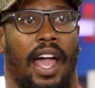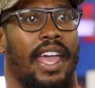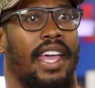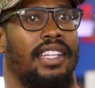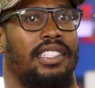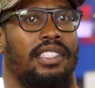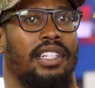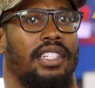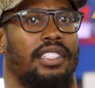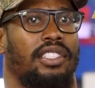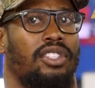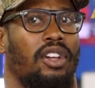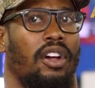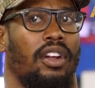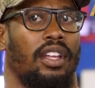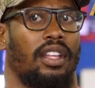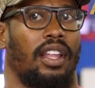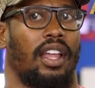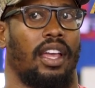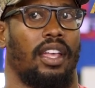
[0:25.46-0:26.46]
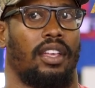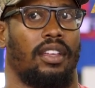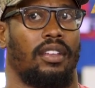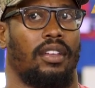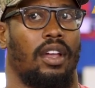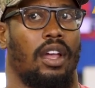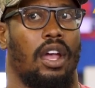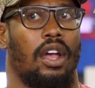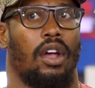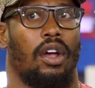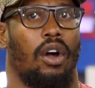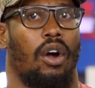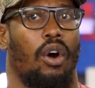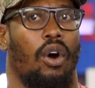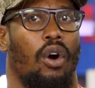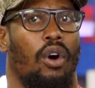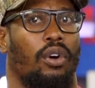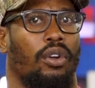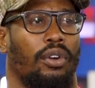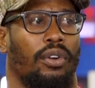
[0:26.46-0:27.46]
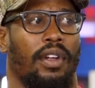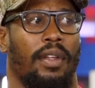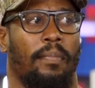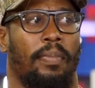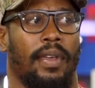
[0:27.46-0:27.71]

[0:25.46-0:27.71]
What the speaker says: I had just started like ordering